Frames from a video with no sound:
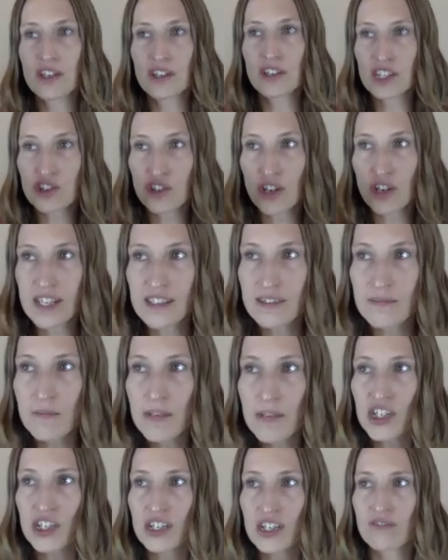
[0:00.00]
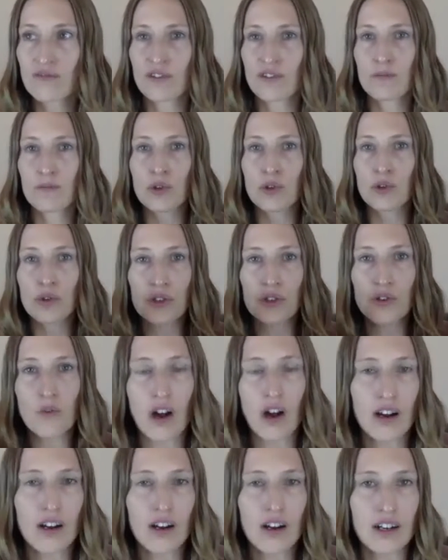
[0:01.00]
the transmission from who you
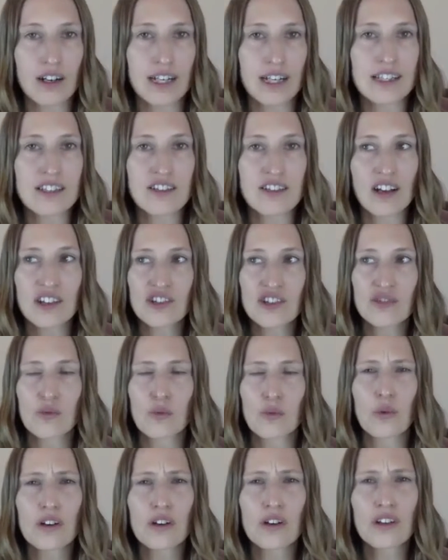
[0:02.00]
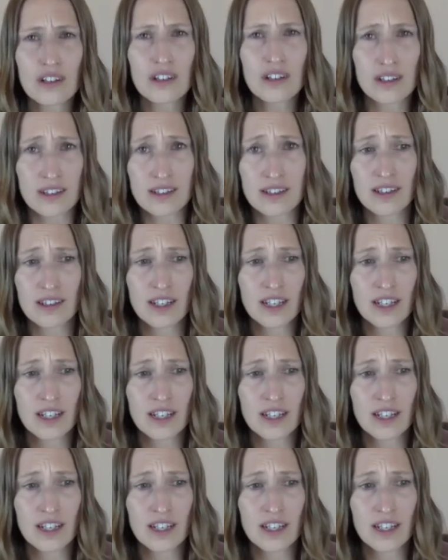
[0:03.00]
are. It's not just words.